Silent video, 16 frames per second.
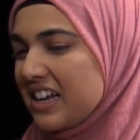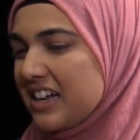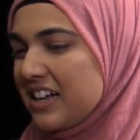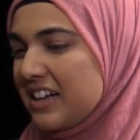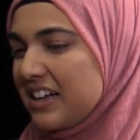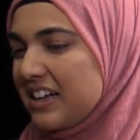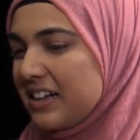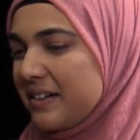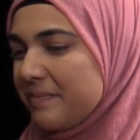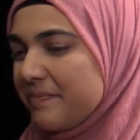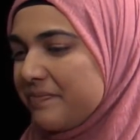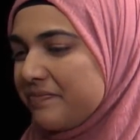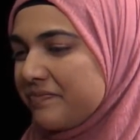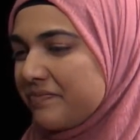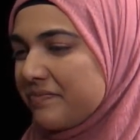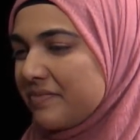um,
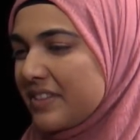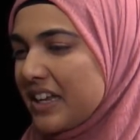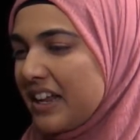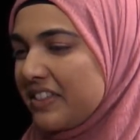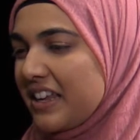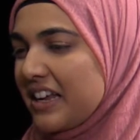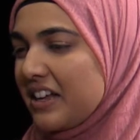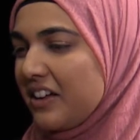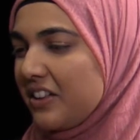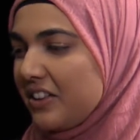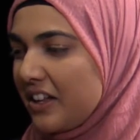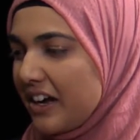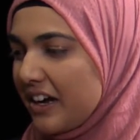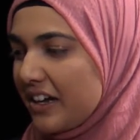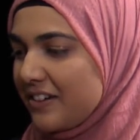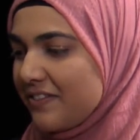I think a
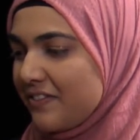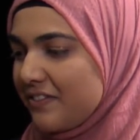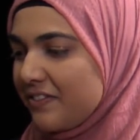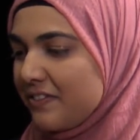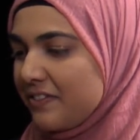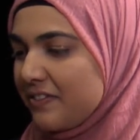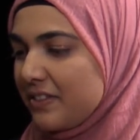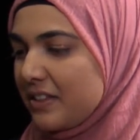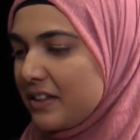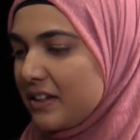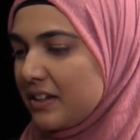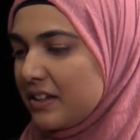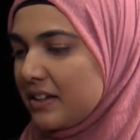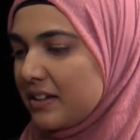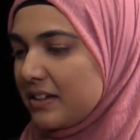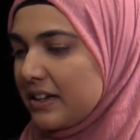lot of
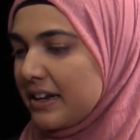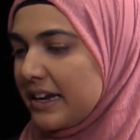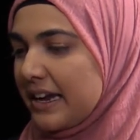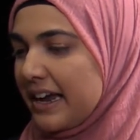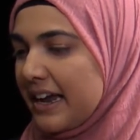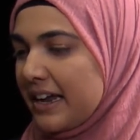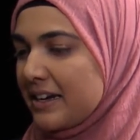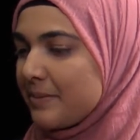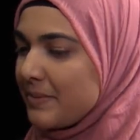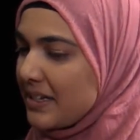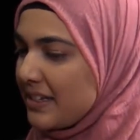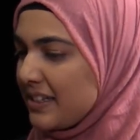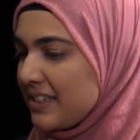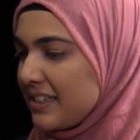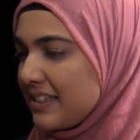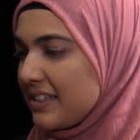the
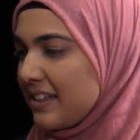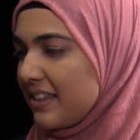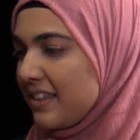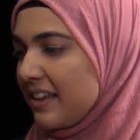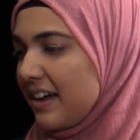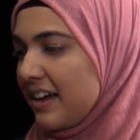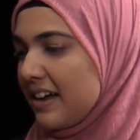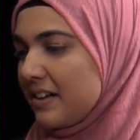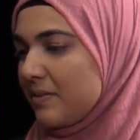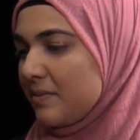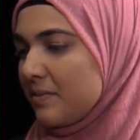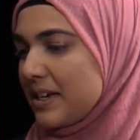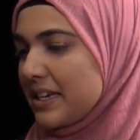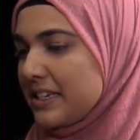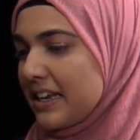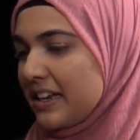animus that
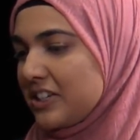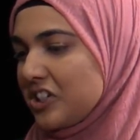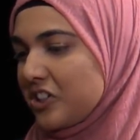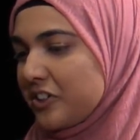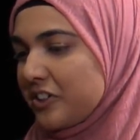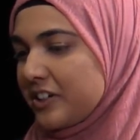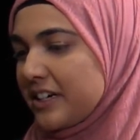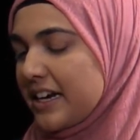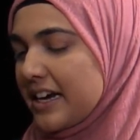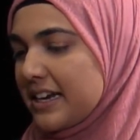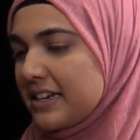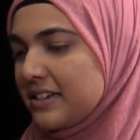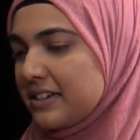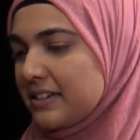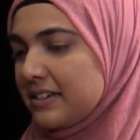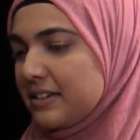we tend to
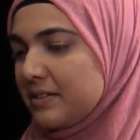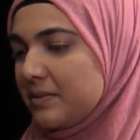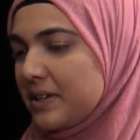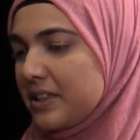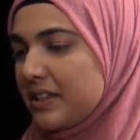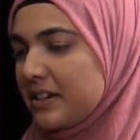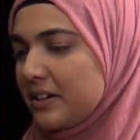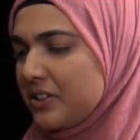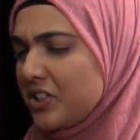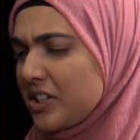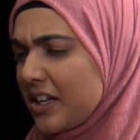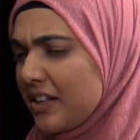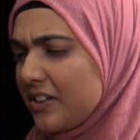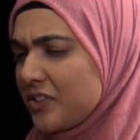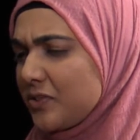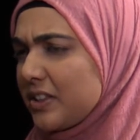create within
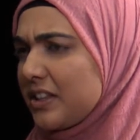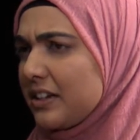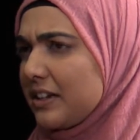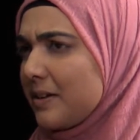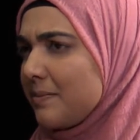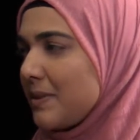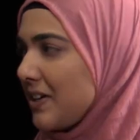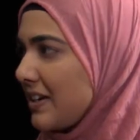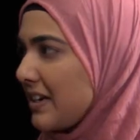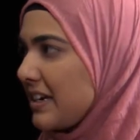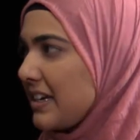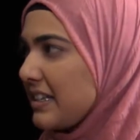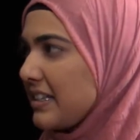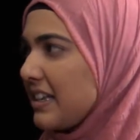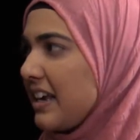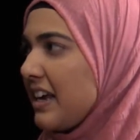ourselves, within
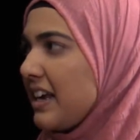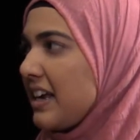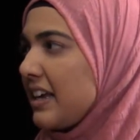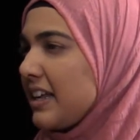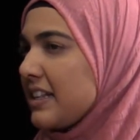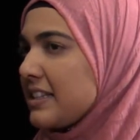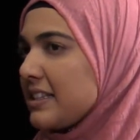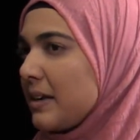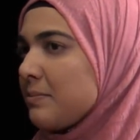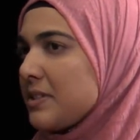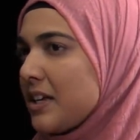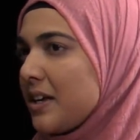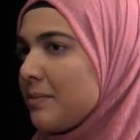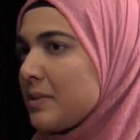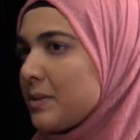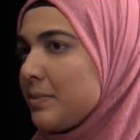communities, can
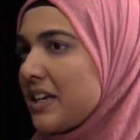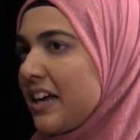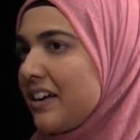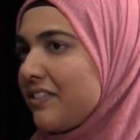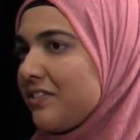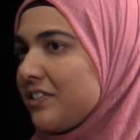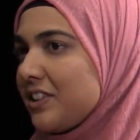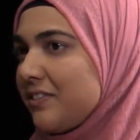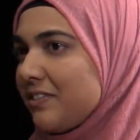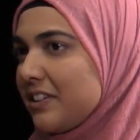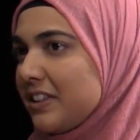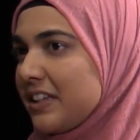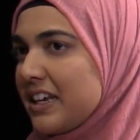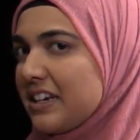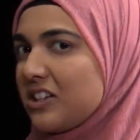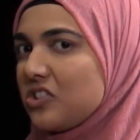sometimes be heavily
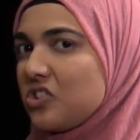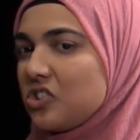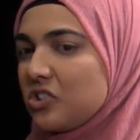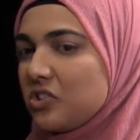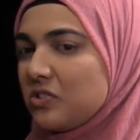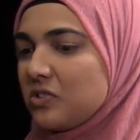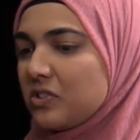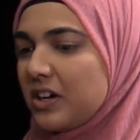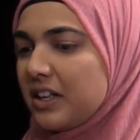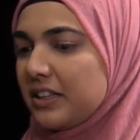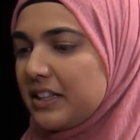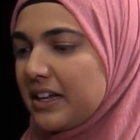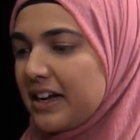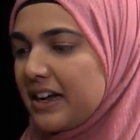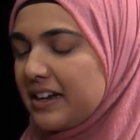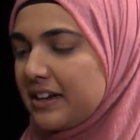related to a
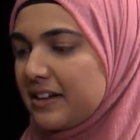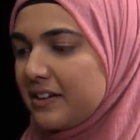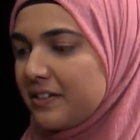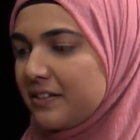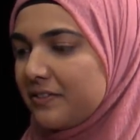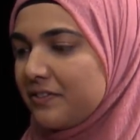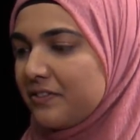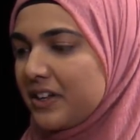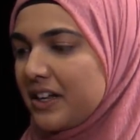lot of